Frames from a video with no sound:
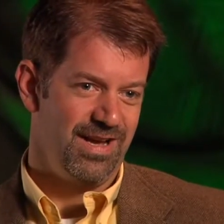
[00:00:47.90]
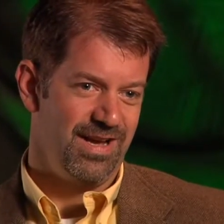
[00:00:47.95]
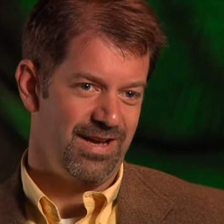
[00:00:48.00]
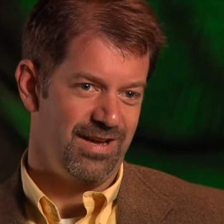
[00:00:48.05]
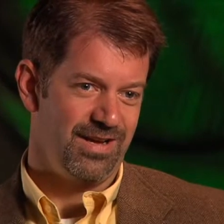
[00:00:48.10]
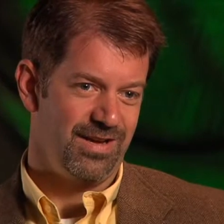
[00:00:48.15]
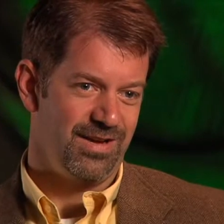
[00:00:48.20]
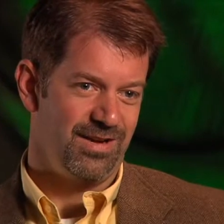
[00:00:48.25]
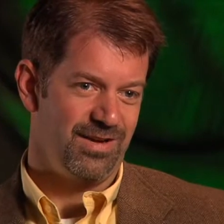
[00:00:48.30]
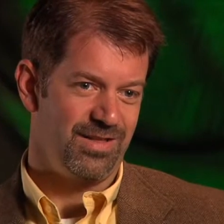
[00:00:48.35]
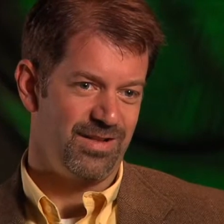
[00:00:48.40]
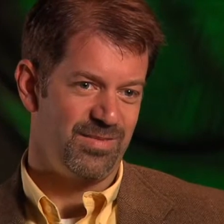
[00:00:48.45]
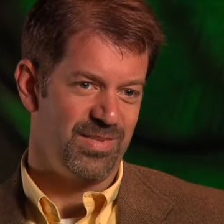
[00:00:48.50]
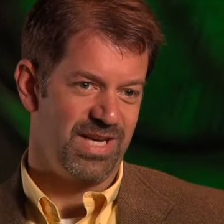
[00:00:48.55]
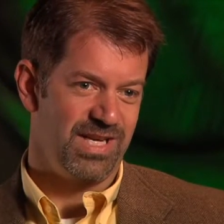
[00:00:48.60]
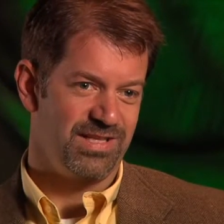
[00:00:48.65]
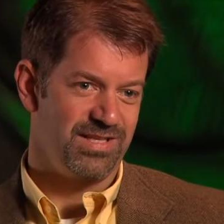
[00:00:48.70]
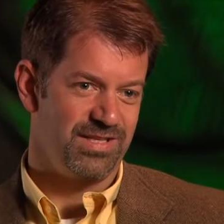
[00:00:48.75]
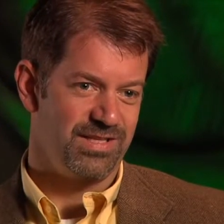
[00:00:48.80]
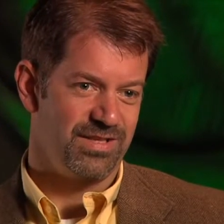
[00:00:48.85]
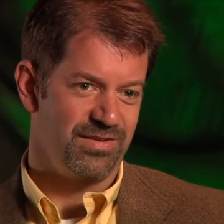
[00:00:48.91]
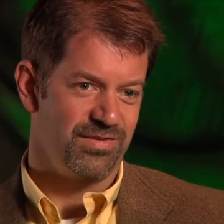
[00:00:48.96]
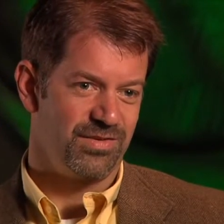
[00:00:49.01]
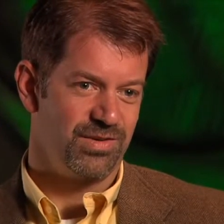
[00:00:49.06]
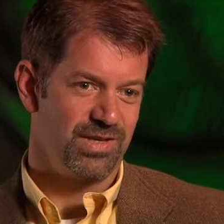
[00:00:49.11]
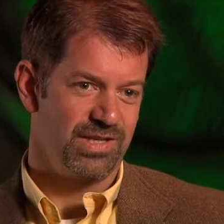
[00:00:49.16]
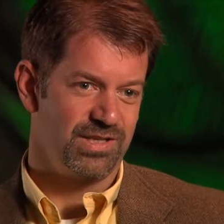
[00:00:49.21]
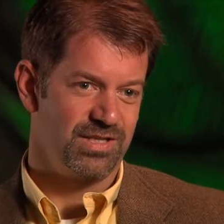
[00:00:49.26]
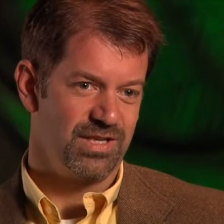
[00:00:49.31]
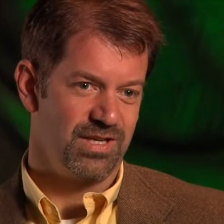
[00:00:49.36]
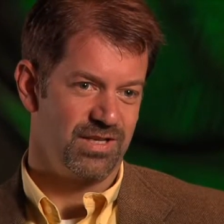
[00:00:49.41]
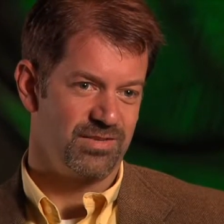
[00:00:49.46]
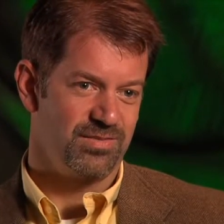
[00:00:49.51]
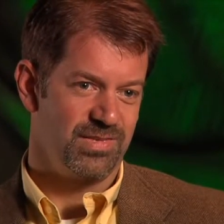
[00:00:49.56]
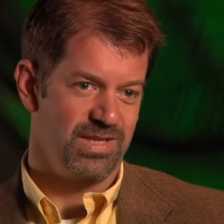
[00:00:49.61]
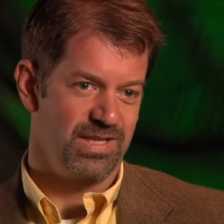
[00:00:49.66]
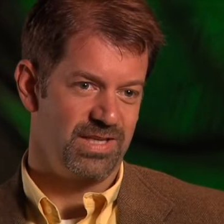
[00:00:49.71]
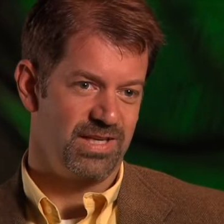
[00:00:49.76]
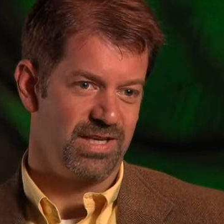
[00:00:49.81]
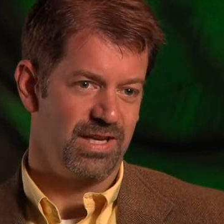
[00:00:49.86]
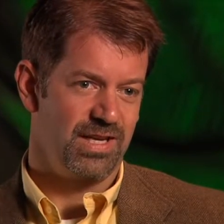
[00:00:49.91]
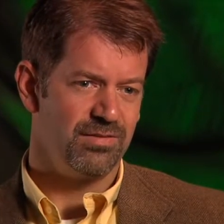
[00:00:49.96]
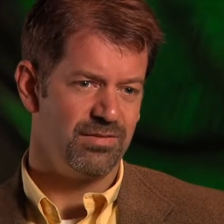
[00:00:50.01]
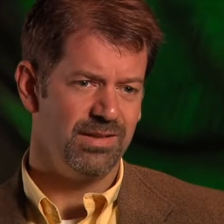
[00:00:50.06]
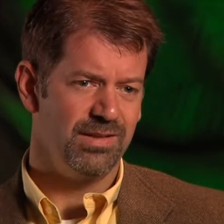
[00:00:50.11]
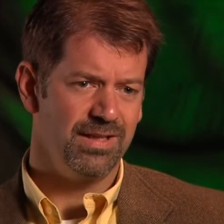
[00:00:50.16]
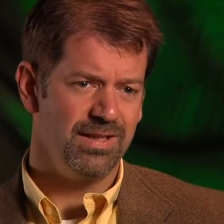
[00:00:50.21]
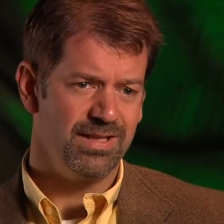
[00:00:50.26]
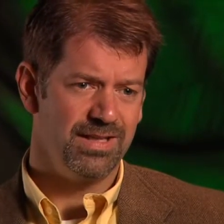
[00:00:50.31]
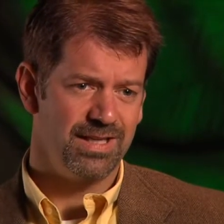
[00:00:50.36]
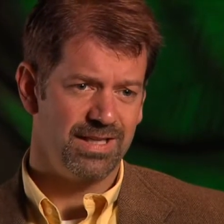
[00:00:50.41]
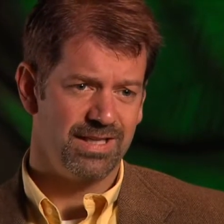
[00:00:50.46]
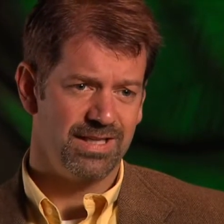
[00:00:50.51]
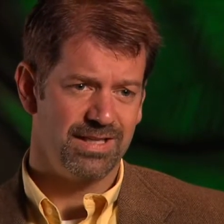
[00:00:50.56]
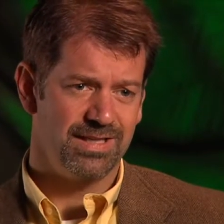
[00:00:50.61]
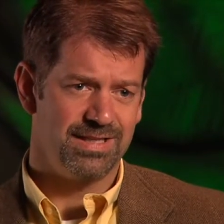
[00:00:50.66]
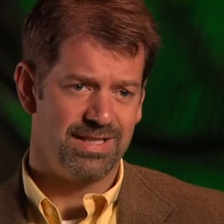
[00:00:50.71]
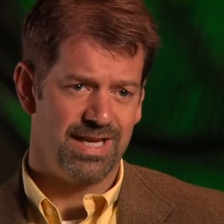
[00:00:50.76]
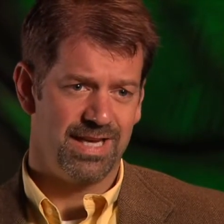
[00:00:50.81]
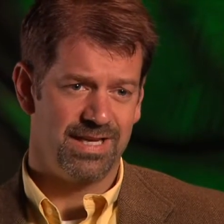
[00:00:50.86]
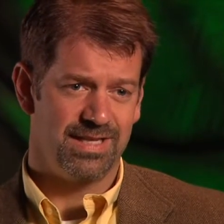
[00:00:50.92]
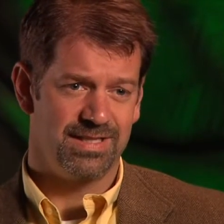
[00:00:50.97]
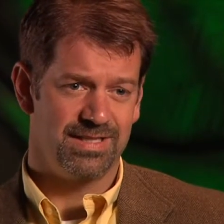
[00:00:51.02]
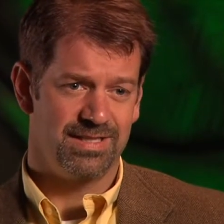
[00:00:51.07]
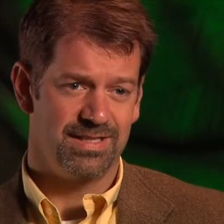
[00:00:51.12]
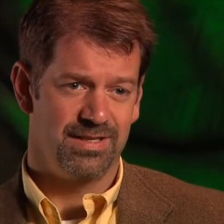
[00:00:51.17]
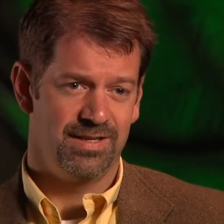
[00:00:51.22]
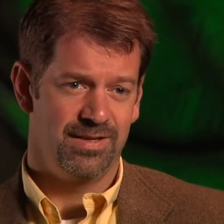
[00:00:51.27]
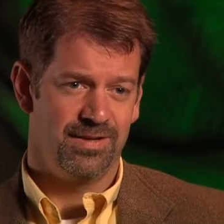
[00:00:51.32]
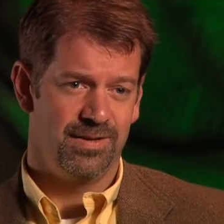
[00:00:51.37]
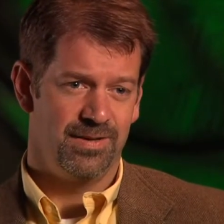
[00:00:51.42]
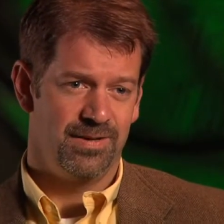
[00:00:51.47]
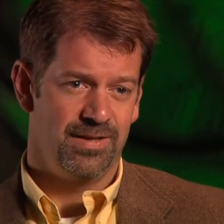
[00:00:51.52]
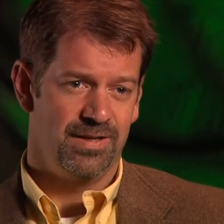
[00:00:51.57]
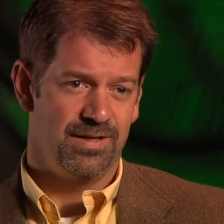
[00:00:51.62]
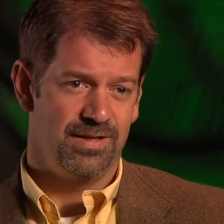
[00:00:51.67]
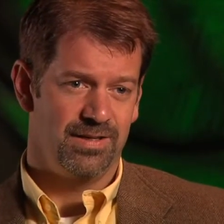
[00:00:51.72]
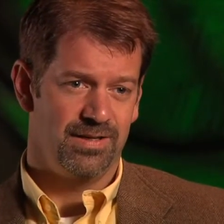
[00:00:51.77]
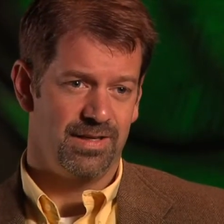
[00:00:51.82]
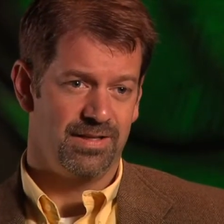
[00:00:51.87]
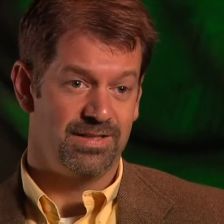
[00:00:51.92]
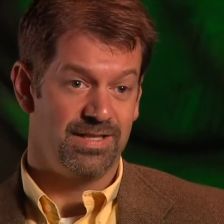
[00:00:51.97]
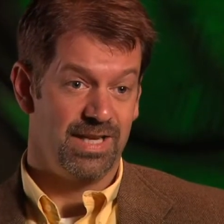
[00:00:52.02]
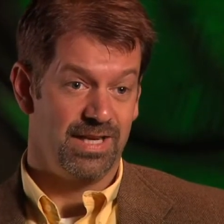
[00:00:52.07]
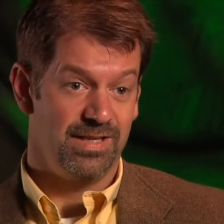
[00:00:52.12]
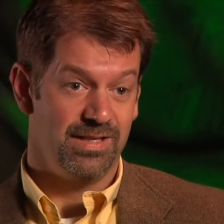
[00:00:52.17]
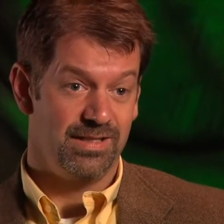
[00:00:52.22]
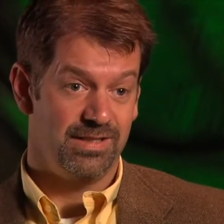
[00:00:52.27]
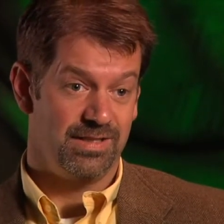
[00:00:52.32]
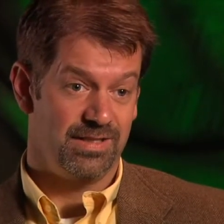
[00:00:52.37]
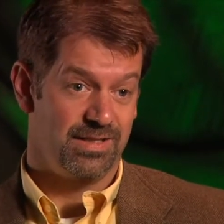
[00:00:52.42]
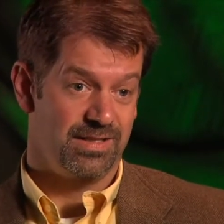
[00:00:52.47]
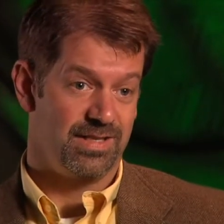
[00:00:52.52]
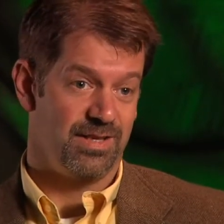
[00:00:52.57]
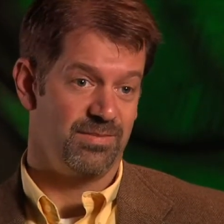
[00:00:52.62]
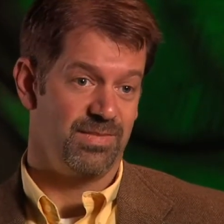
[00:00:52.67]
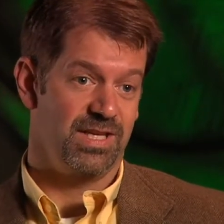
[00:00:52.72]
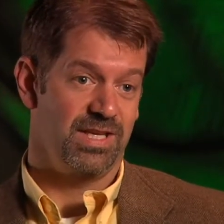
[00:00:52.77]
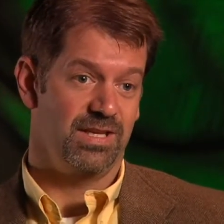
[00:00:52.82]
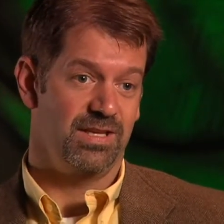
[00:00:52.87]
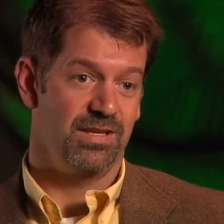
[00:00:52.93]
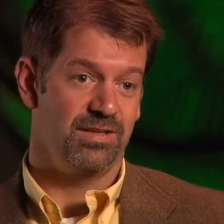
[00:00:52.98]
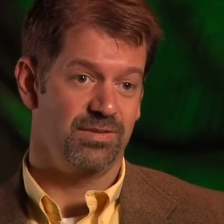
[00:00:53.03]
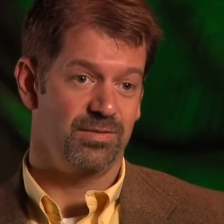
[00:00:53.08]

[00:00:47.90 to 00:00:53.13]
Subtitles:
on the basis of quick judgment. And I really think it takes attending to something.